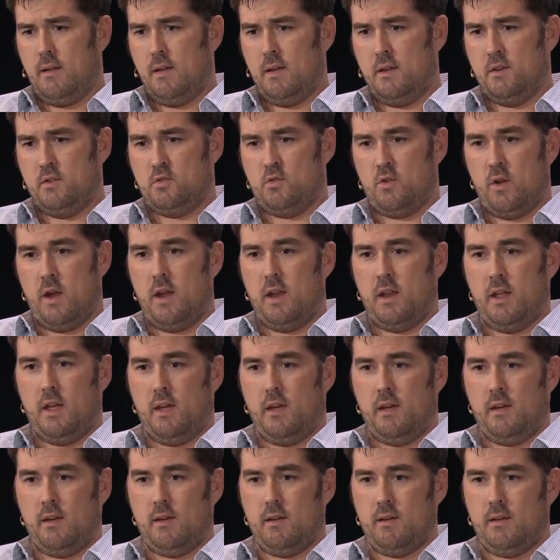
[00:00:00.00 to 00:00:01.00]
in
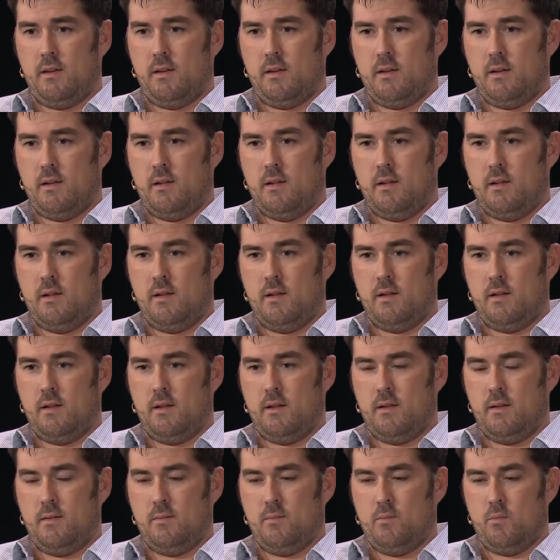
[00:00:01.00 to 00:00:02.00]
training
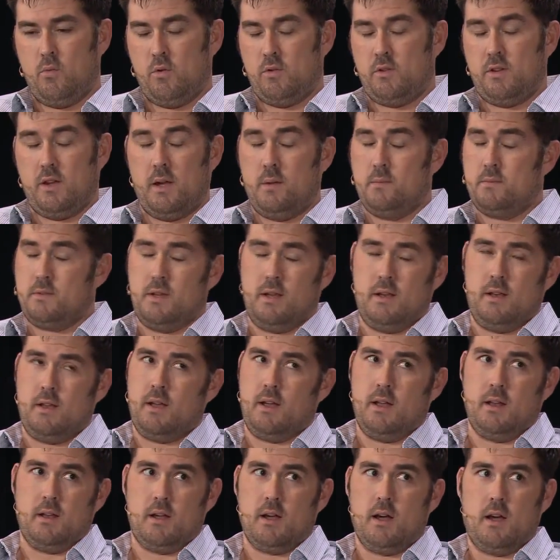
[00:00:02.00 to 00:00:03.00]
more times than I
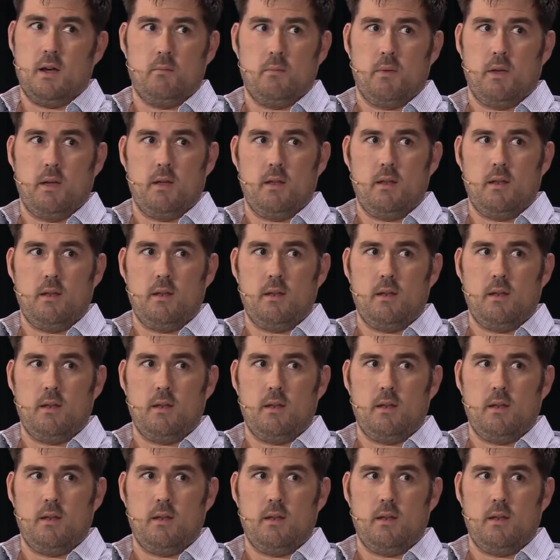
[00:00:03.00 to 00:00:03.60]
died in combat.